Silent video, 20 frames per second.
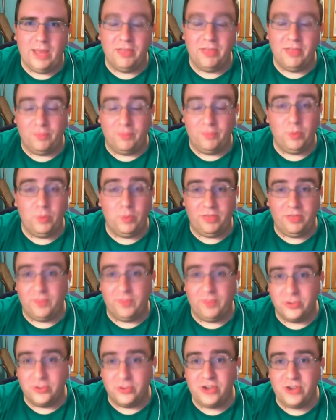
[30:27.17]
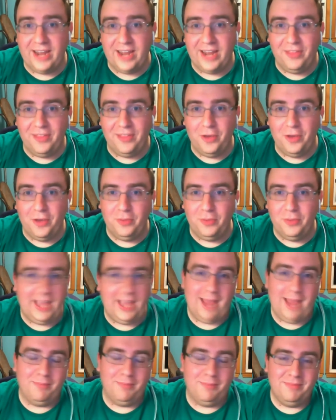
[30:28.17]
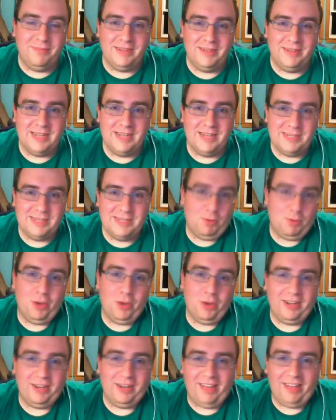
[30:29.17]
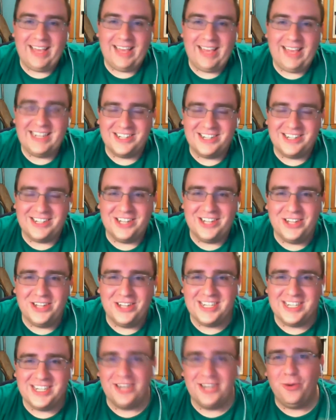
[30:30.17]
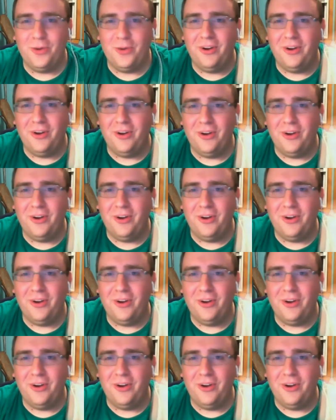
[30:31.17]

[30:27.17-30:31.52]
with the first dragon, though, the game is broken. Like, it doesn't continue on.